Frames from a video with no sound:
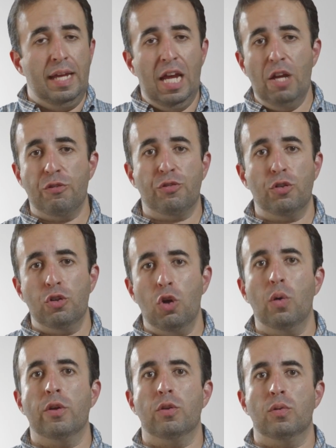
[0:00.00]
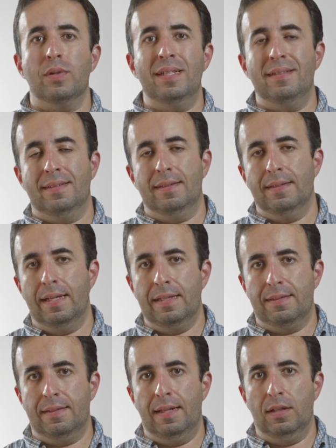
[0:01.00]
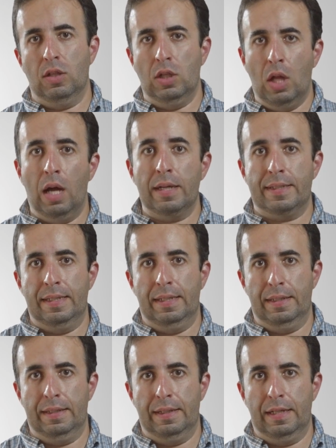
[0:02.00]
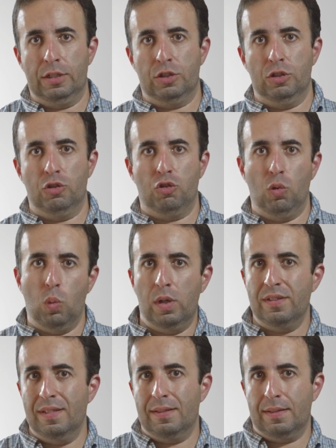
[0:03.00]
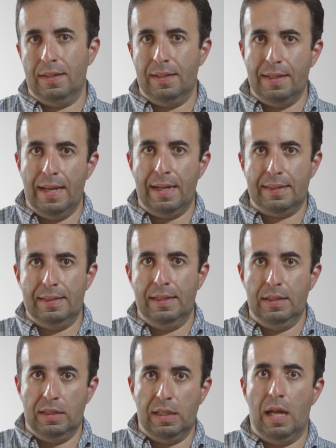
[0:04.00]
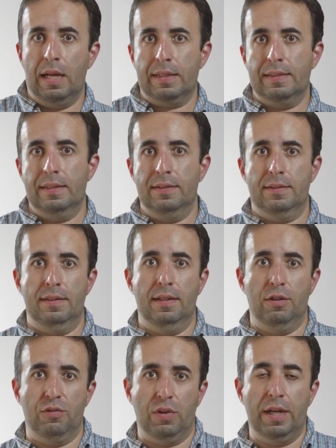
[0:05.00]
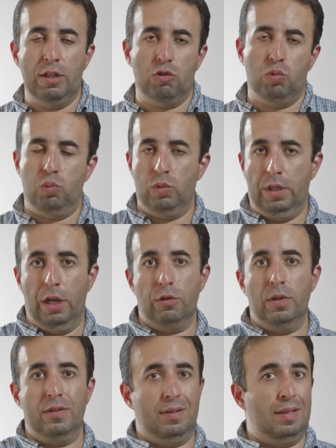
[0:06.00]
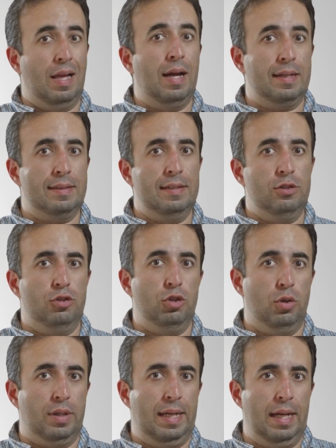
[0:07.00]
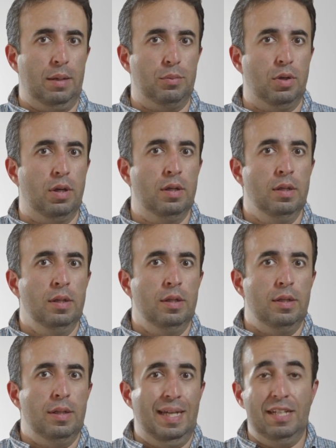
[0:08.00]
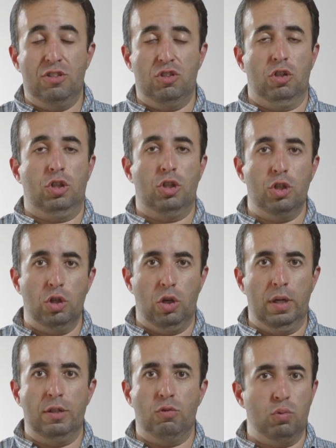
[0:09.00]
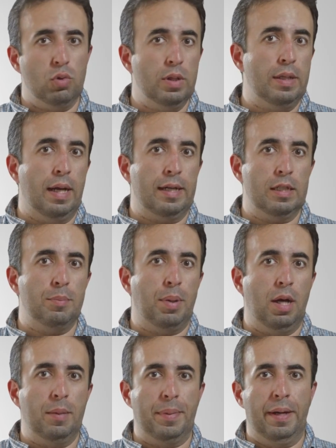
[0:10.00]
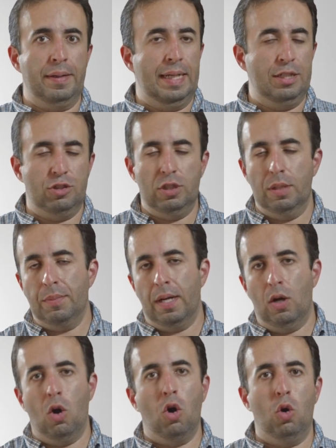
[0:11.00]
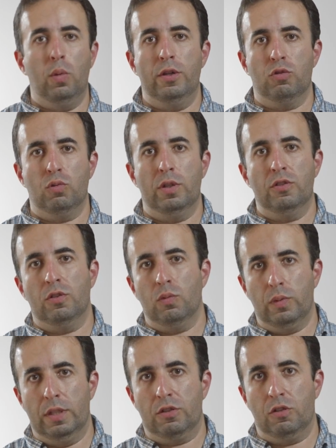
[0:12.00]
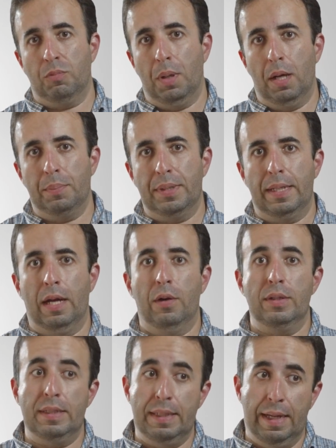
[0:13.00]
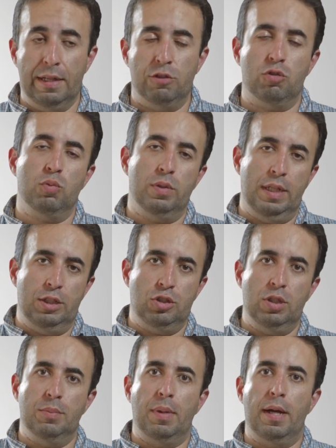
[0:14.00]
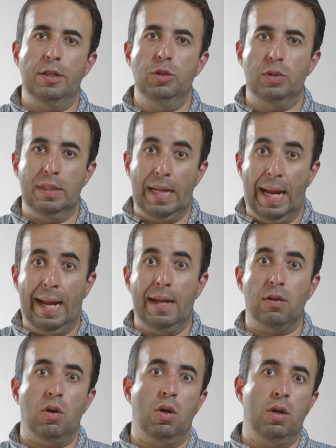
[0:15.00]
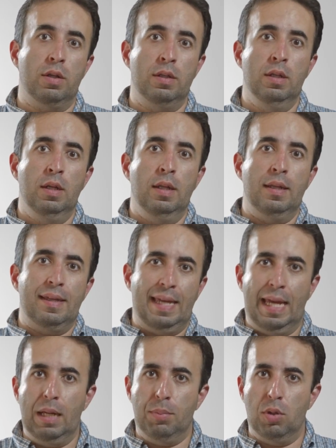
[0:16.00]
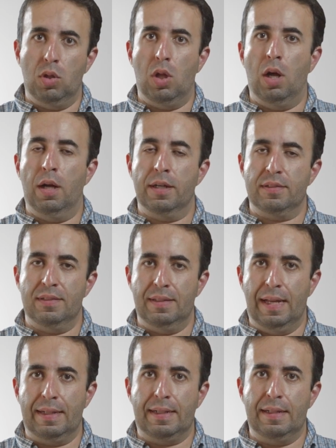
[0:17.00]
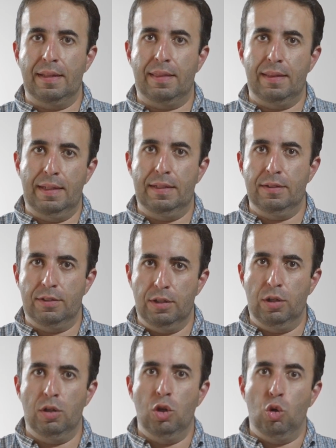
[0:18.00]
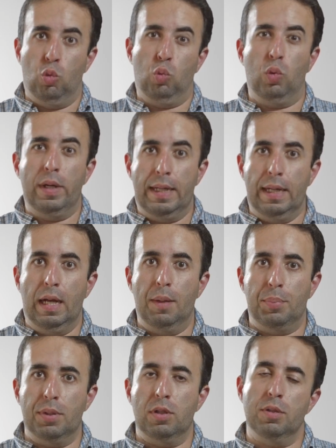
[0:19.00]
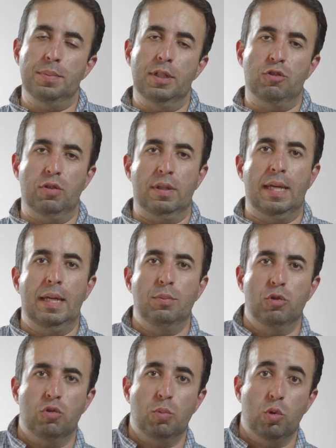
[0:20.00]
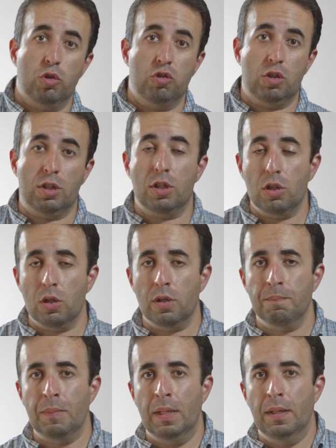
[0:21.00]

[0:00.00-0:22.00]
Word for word: if for no other reason that it's a locking connection. So once it's connected, locked into the device, the other end locked into your camera, it's secure. It's really not going to pop out. HDMI always runs the risk of popping out. Yes, with HDMI, you can add on cable locks and that kind of thing to rig it up a little bit so the cables are more secure.